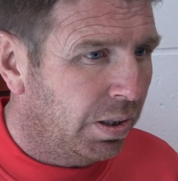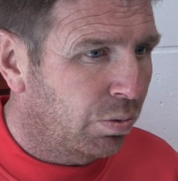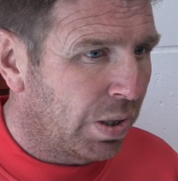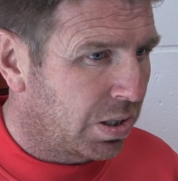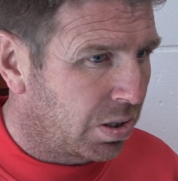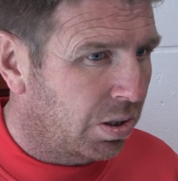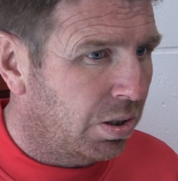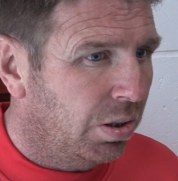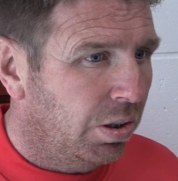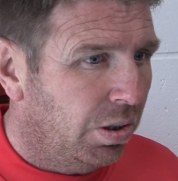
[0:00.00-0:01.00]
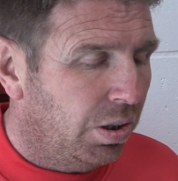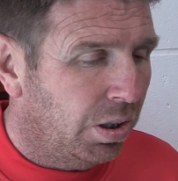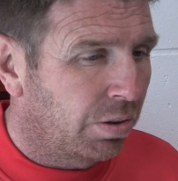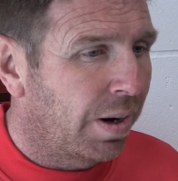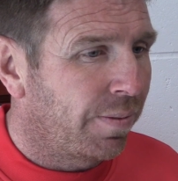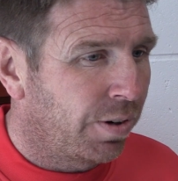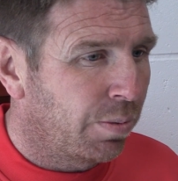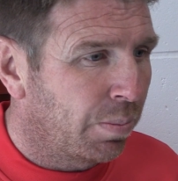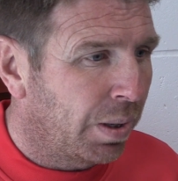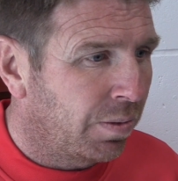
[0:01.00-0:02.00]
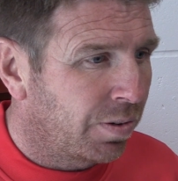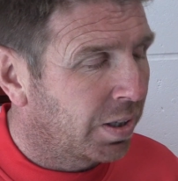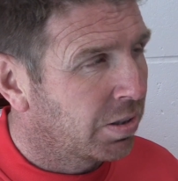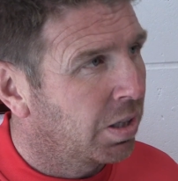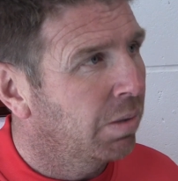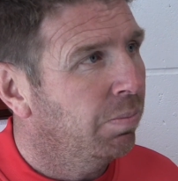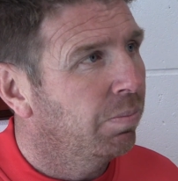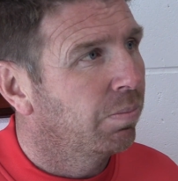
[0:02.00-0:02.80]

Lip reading: rested in the right frame of mind for the next game.